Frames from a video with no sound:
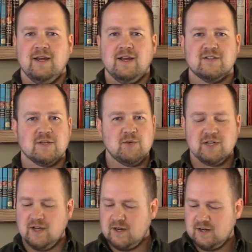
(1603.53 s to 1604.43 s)
and someone had
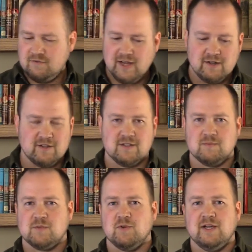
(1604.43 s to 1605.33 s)
gone on a vandalism
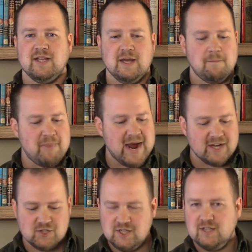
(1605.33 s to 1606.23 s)
spree, and they had
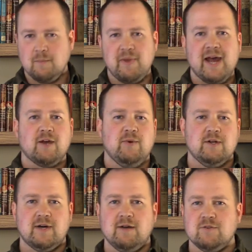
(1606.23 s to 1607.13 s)
bashed in the back
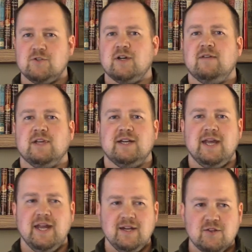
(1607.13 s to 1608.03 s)
window. I was driving an
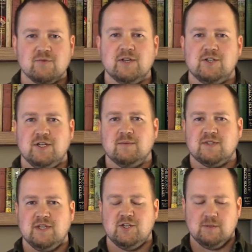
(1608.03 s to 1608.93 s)
83
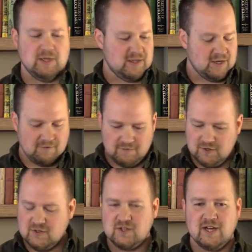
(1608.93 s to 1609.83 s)
GMC Jimmy, like a
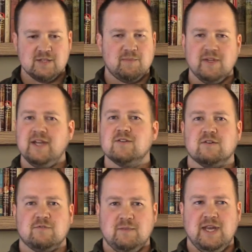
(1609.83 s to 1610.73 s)
full-size Blazer
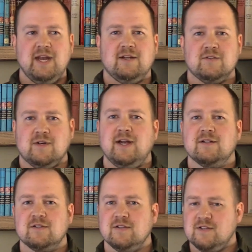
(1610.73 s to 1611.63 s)
from the 80s, right?
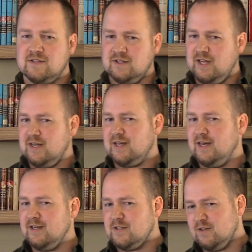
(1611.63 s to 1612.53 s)
So this is the late
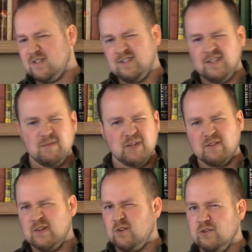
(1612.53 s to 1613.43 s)
90s, so it's a little bit
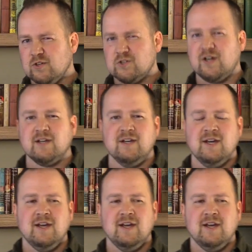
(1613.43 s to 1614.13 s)
of an older truck.